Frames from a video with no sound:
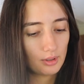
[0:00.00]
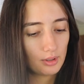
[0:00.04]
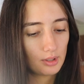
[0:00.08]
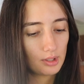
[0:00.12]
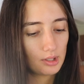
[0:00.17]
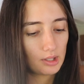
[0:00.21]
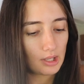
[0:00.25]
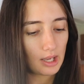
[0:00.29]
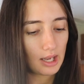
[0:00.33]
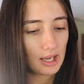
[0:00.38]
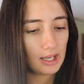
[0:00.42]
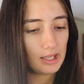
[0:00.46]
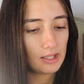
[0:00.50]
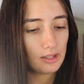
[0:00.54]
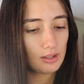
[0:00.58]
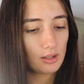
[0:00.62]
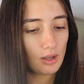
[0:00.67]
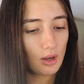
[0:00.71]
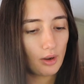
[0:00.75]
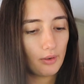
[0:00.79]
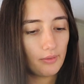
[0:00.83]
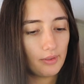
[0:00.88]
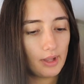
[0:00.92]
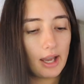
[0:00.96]
size
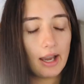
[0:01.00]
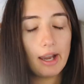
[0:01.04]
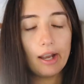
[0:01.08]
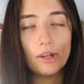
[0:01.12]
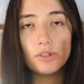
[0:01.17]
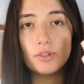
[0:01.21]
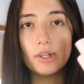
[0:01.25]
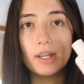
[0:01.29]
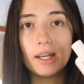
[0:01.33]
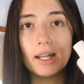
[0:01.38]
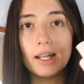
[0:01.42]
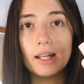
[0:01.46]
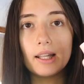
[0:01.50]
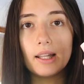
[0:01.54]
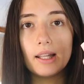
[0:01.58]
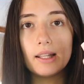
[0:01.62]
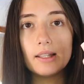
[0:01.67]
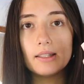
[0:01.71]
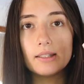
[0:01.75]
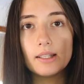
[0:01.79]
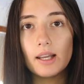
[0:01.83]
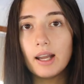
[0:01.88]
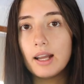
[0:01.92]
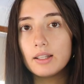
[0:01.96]
of the hydrating
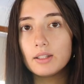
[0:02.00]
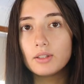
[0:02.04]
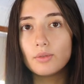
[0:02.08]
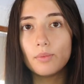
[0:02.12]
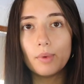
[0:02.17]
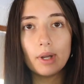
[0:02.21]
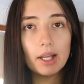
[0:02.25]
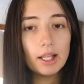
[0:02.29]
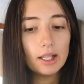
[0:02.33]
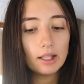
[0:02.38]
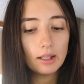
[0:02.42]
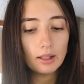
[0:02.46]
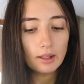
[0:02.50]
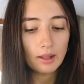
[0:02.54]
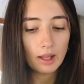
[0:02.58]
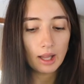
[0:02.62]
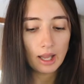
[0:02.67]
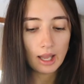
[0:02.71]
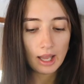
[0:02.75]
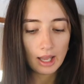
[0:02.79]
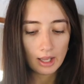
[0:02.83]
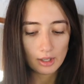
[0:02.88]
cleanser as well,